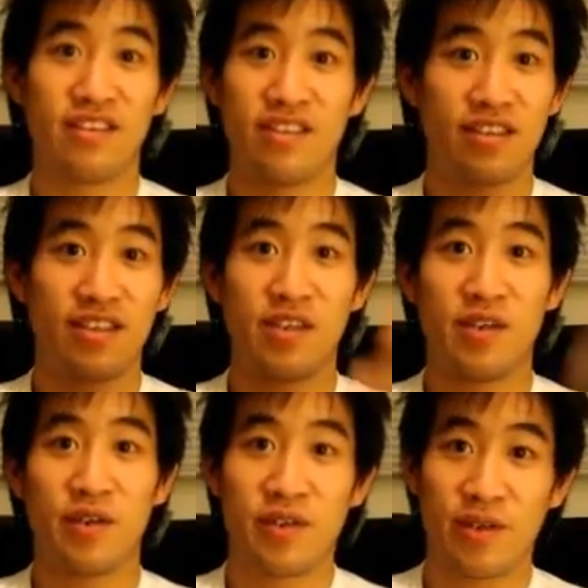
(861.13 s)
Just
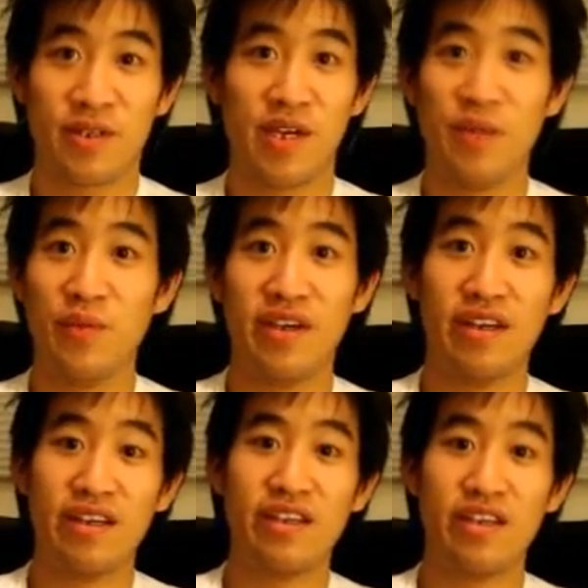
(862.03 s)
contact me,
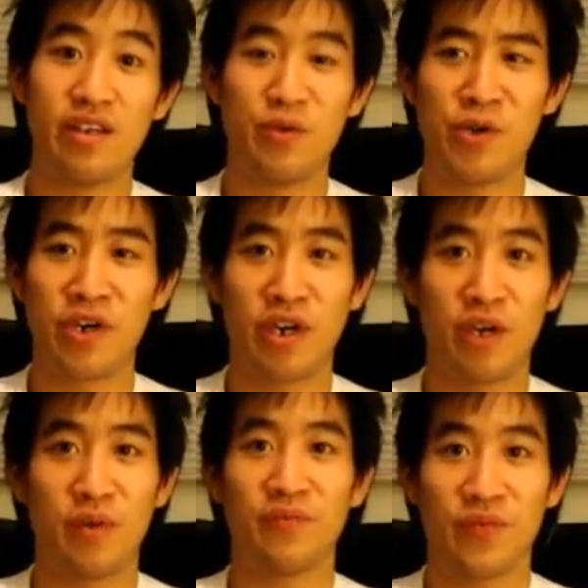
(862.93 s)
and we'll hook
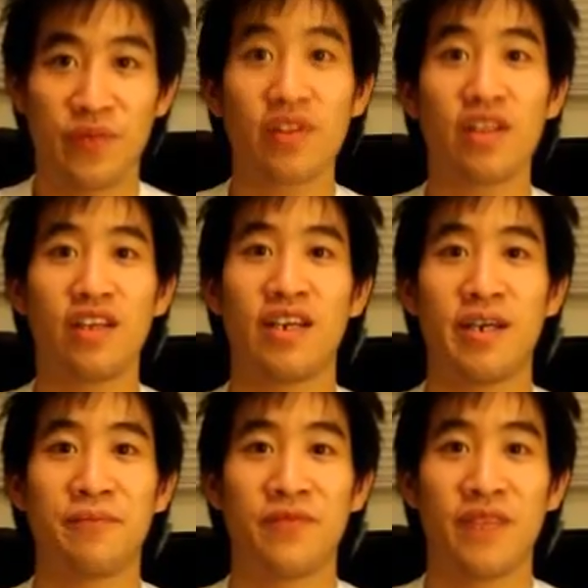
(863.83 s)
up.
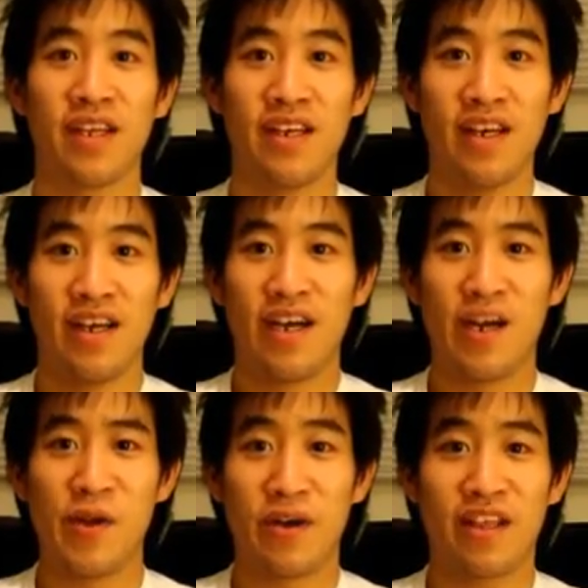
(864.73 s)
Okay.
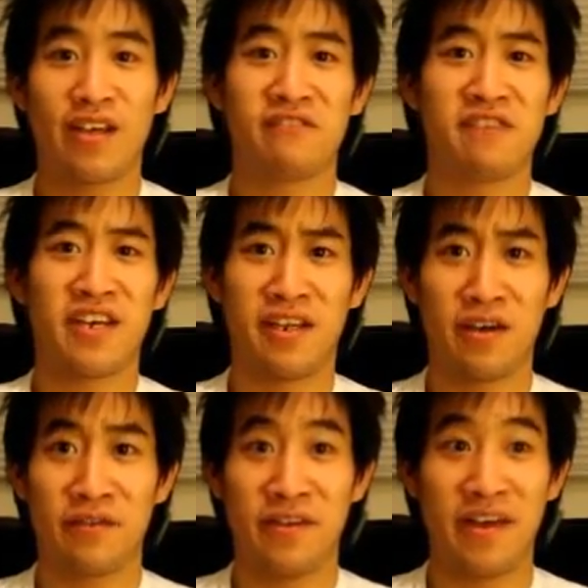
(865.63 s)
Anyway, I think I've said
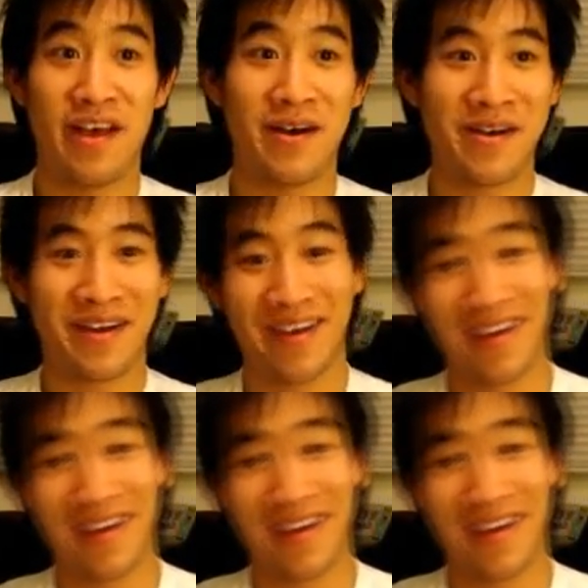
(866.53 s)
enough for now.